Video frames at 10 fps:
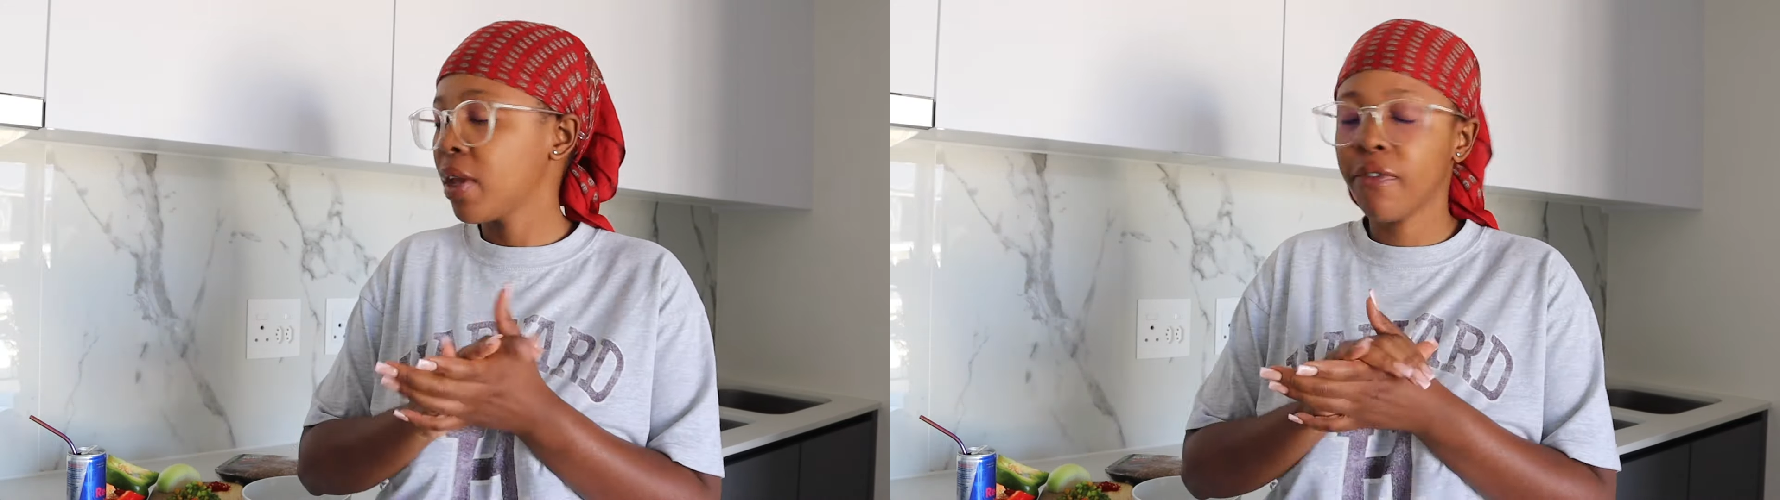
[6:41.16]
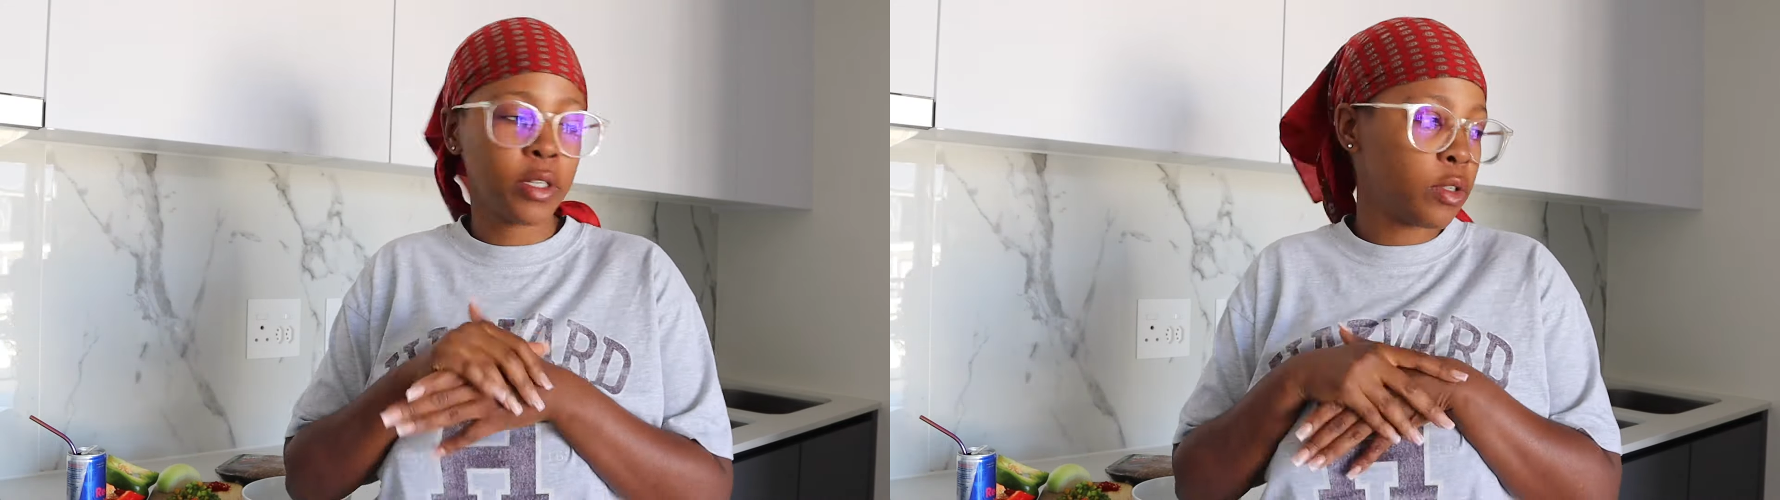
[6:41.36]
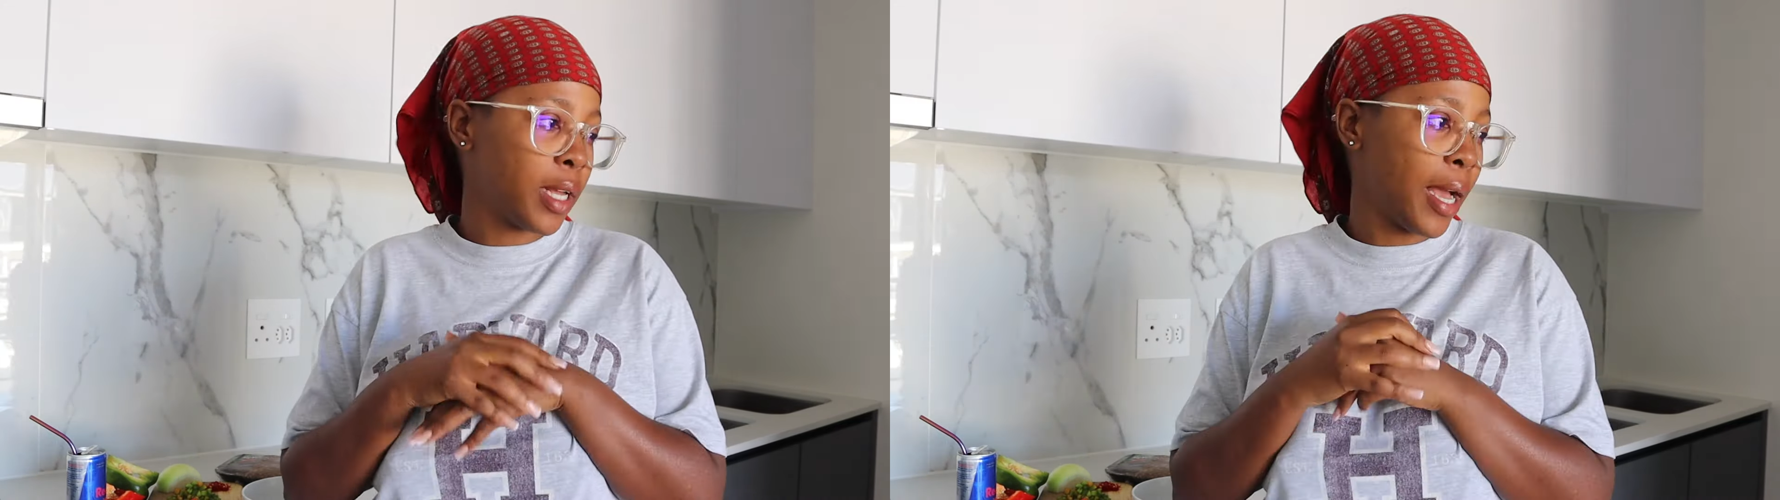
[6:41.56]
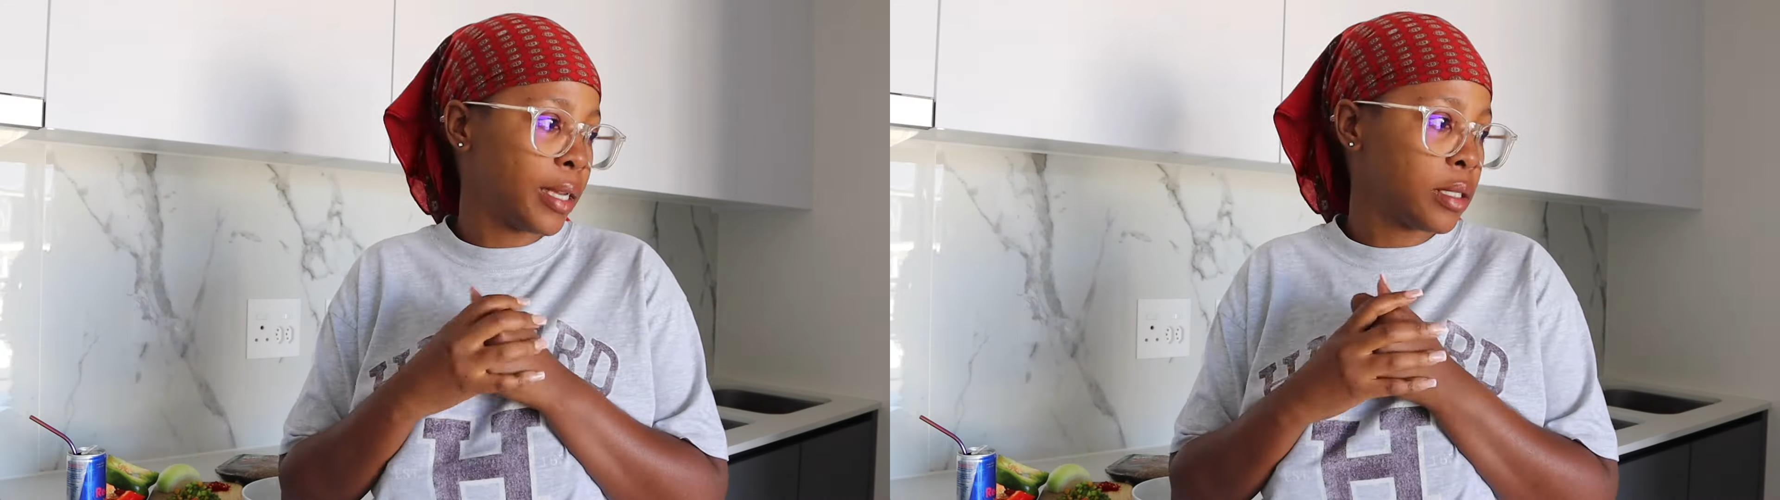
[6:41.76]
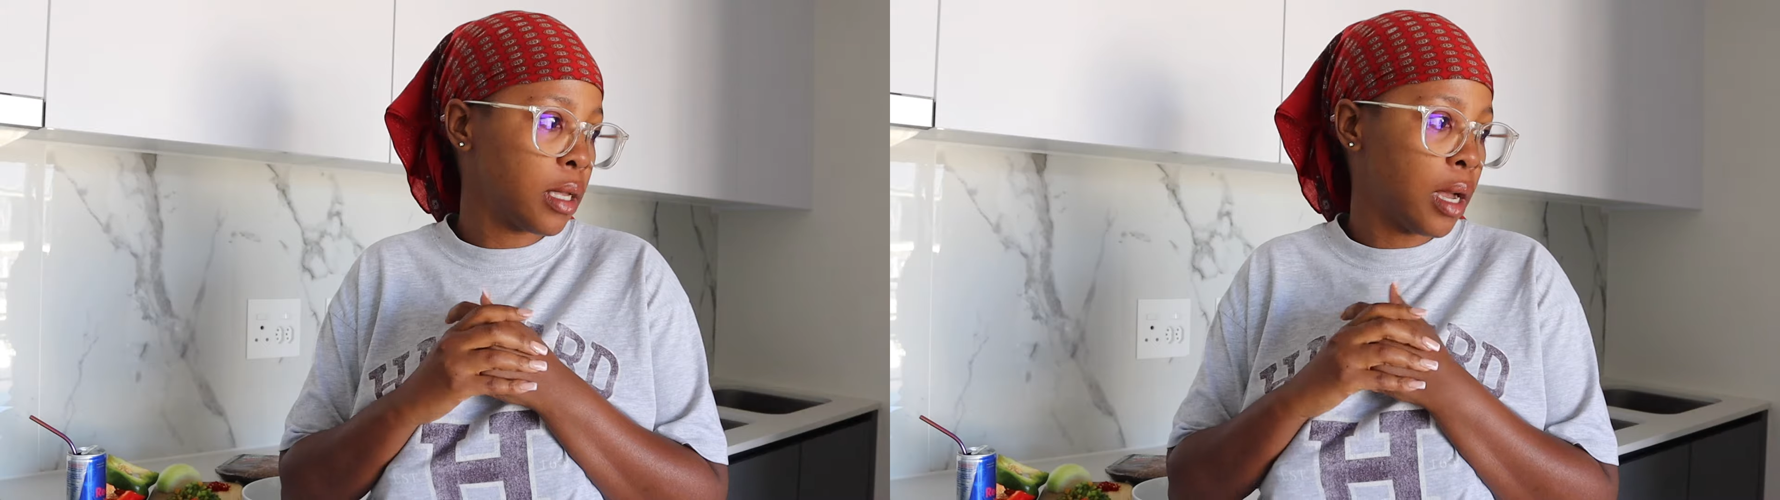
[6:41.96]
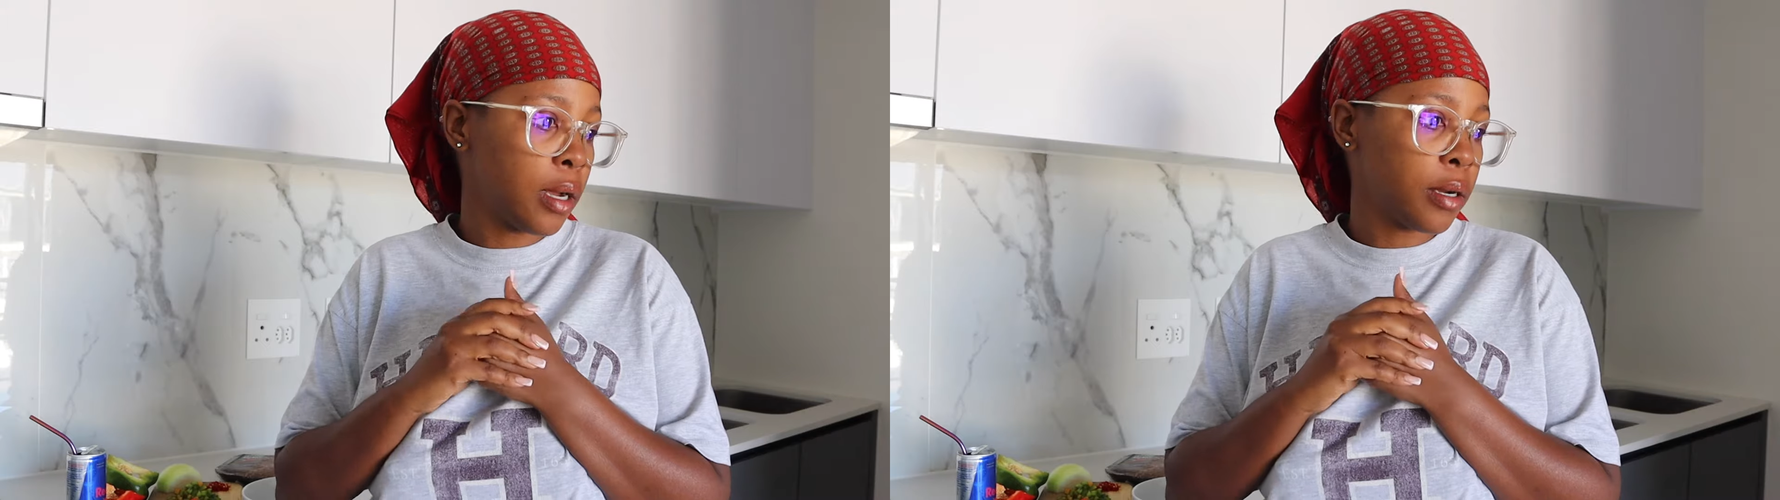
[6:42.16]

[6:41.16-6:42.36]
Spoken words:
Afternoon, guys.